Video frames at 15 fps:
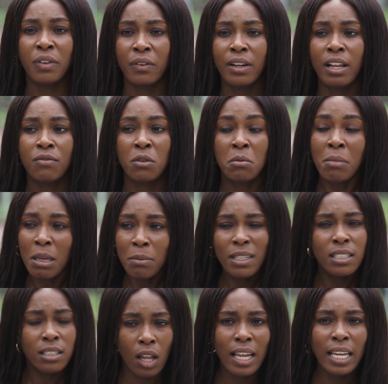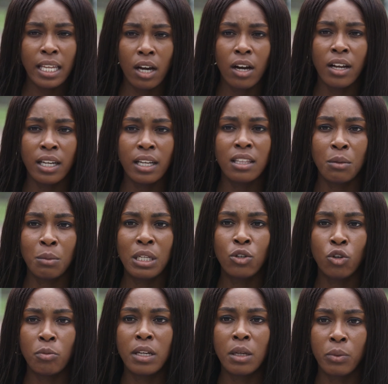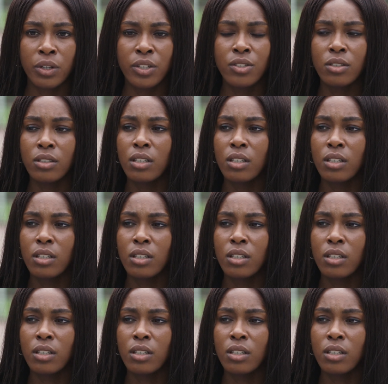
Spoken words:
year 11, maybe slightly earlier than we normally would,